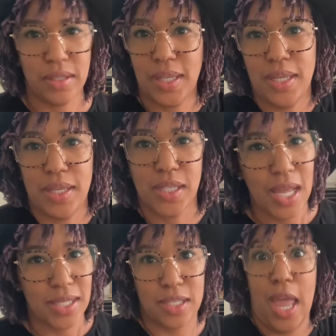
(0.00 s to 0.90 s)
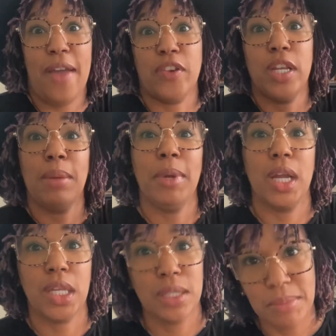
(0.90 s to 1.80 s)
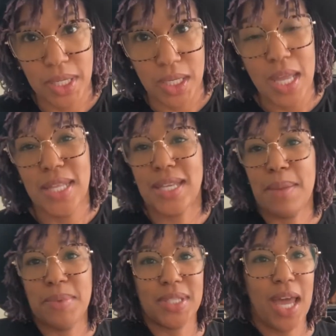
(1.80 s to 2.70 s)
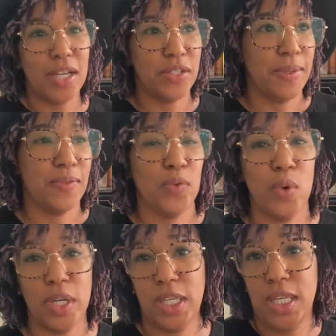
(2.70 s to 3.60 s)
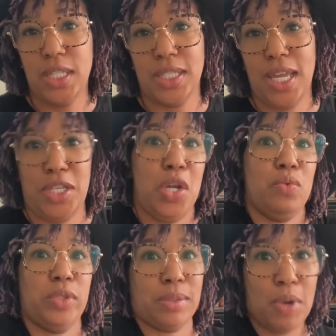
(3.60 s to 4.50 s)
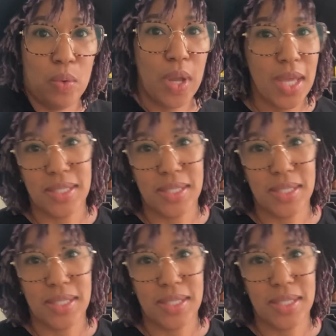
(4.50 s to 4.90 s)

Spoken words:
kids, African American men. Type in scholarships for kids that don't smoke.